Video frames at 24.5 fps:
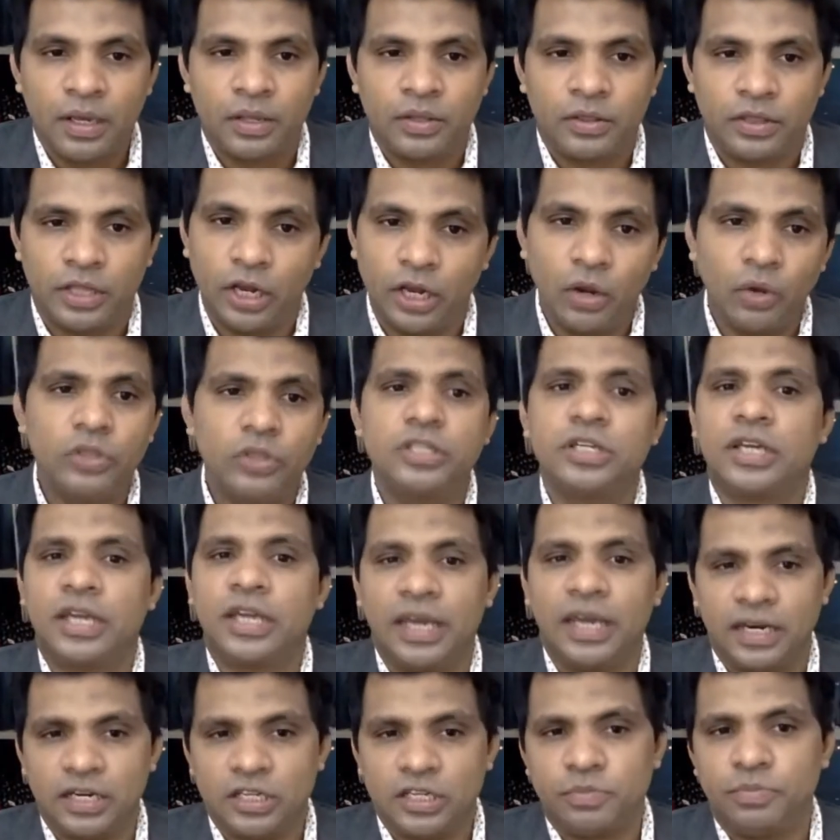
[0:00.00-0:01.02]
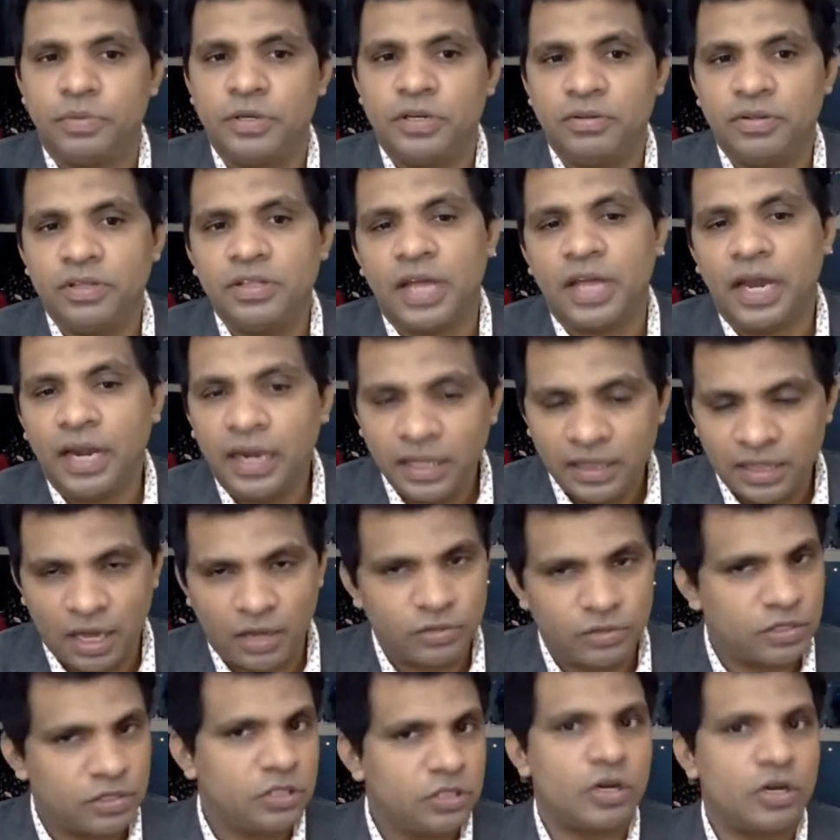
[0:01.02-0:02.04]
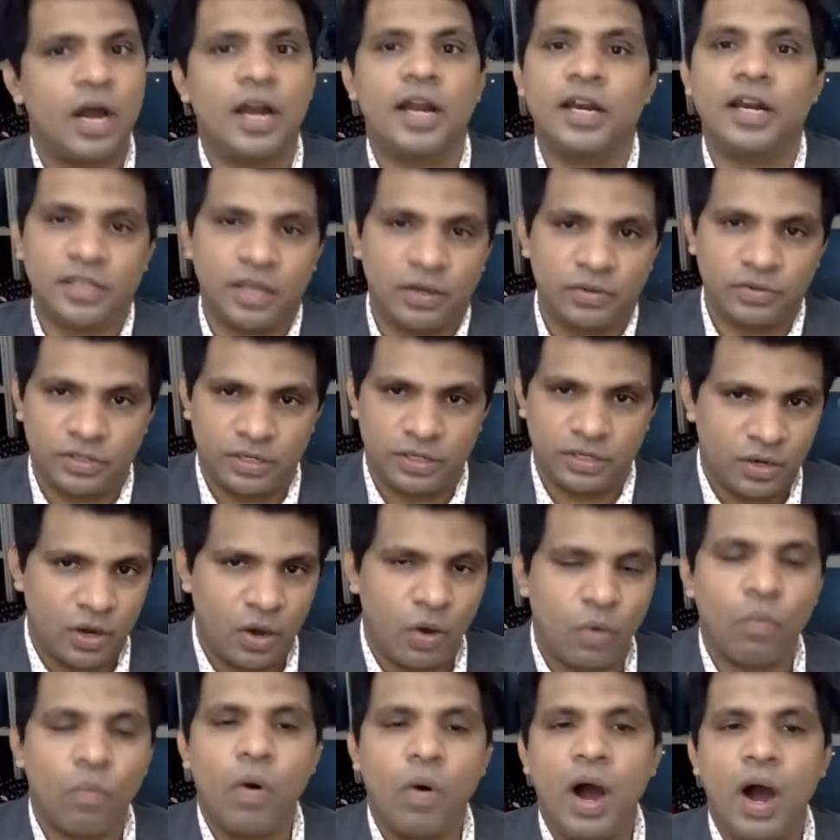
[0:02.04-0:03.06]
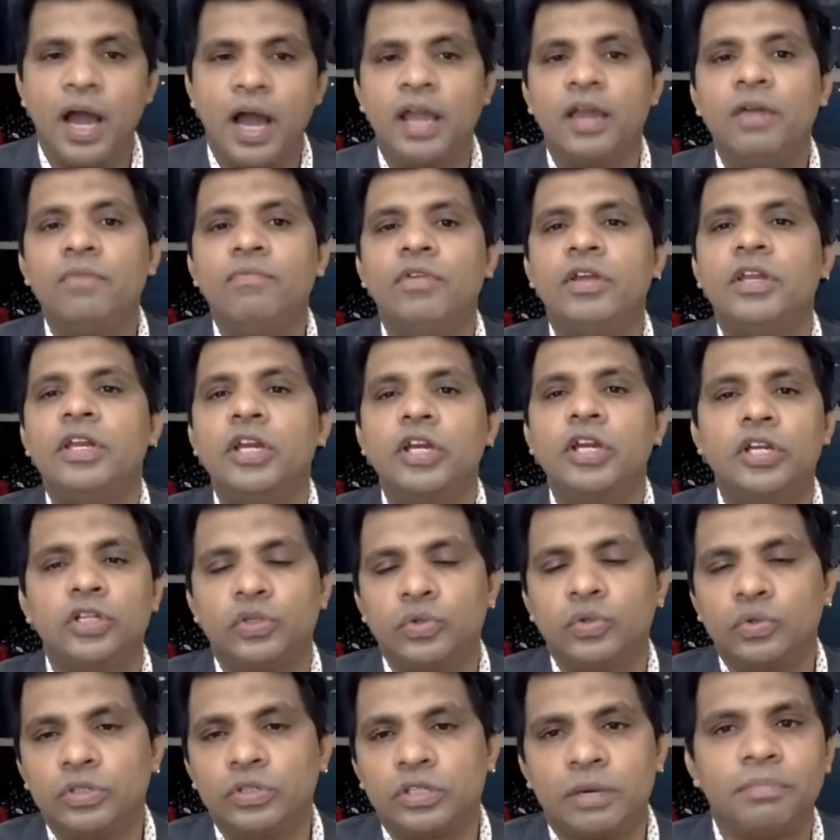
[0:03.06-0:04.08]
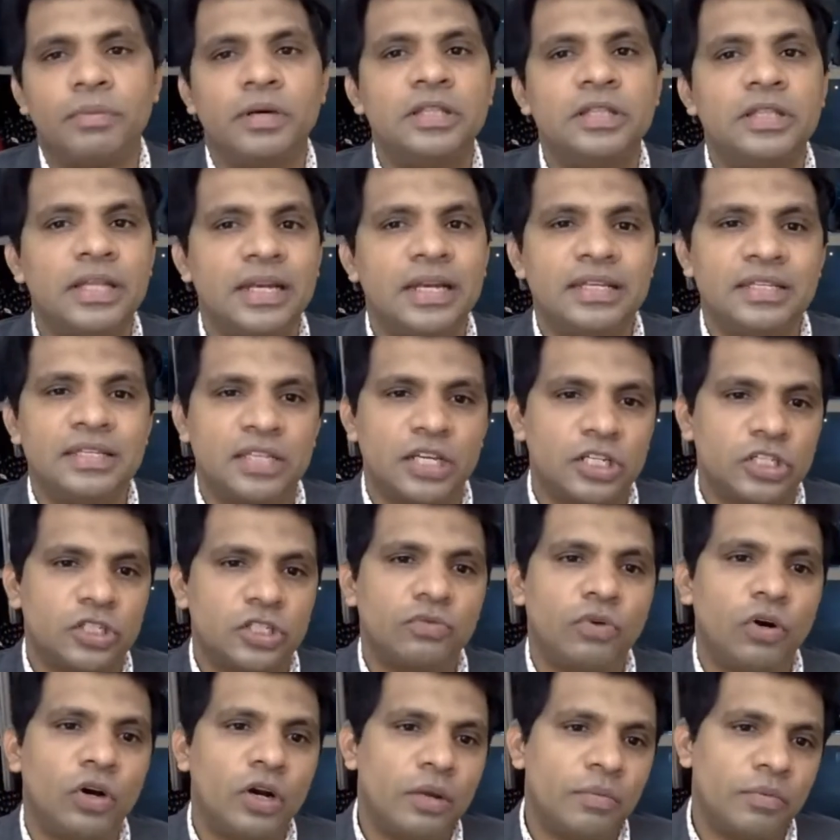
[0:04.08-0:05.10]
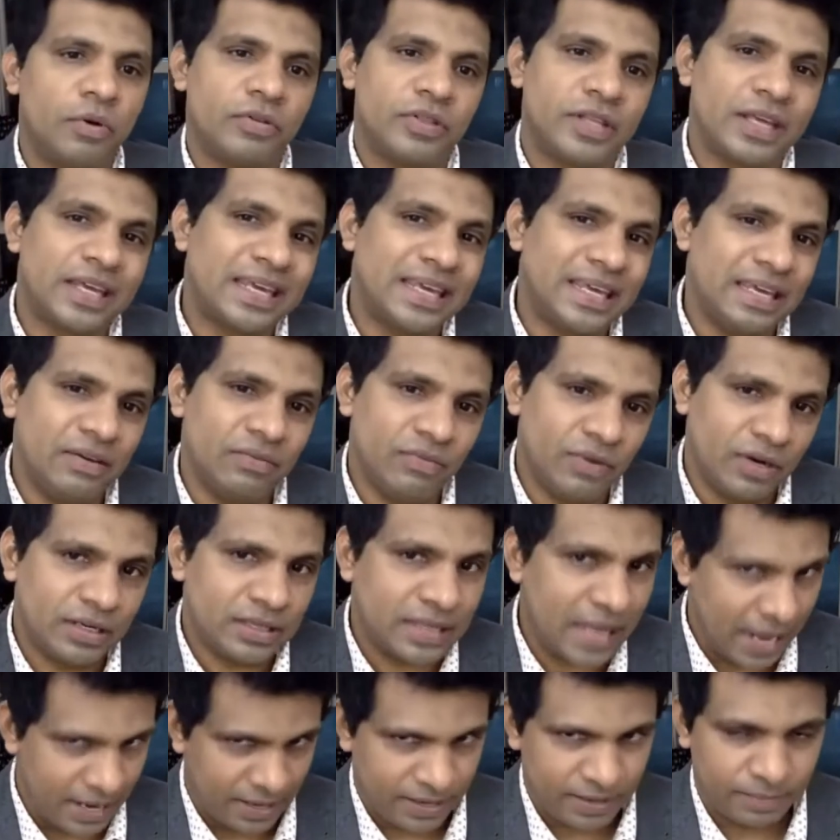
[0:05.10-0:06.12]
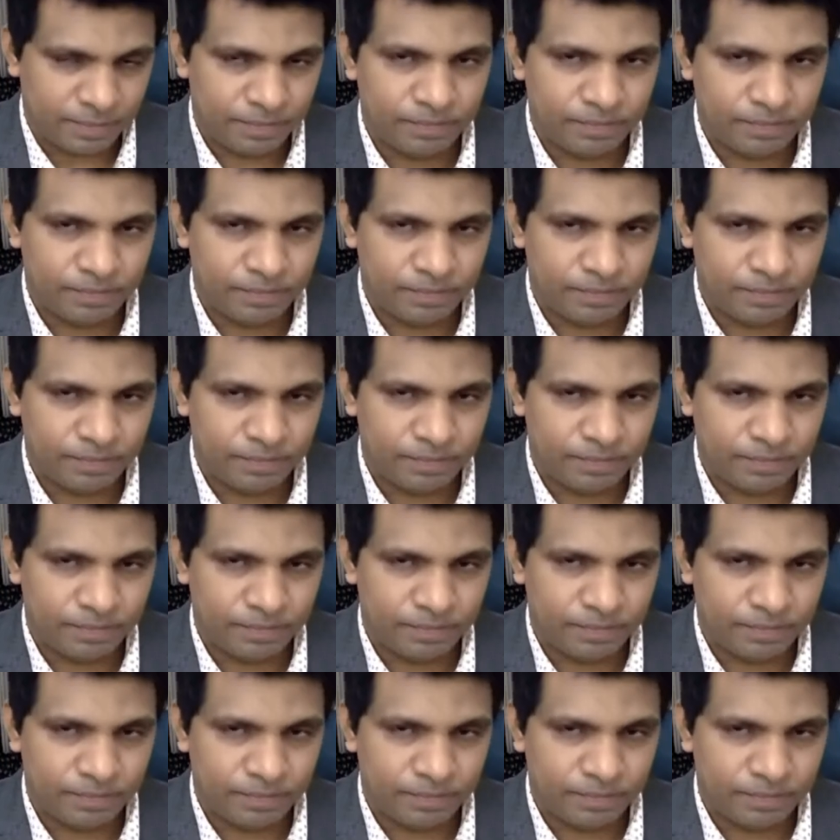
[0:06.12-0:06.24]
The logic here is between 30,000 to 100,000. Why we need to choose a monthly search volume of the keyword tag?